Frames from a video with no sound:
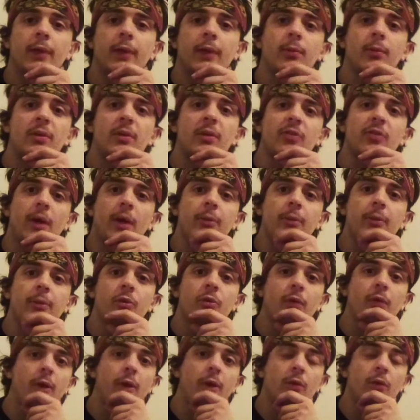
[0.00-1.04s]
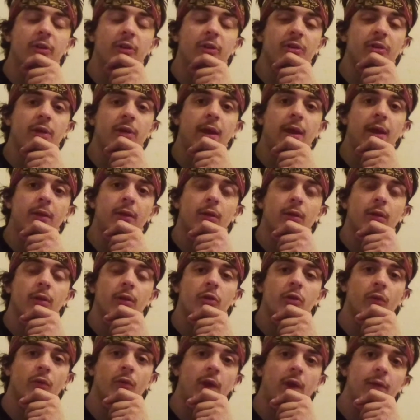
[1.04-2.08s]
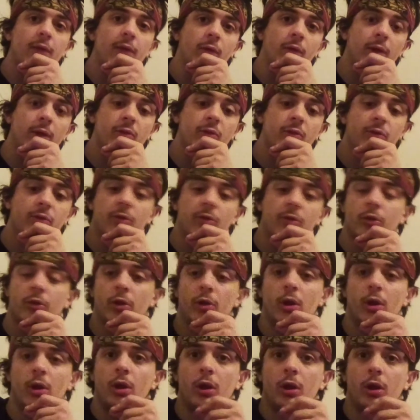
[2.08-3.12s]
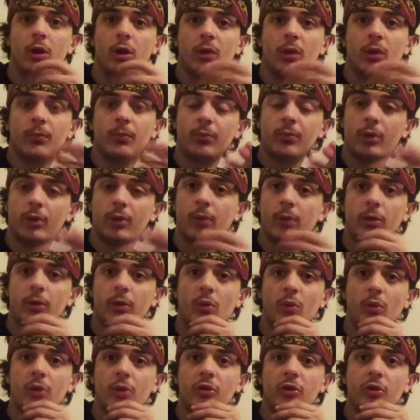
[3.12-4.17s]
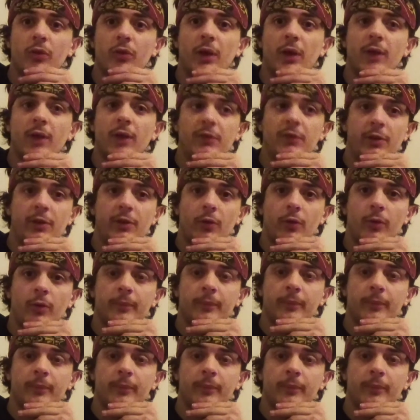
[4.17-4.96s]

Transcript: to be zombie survivalists probably won't survive either.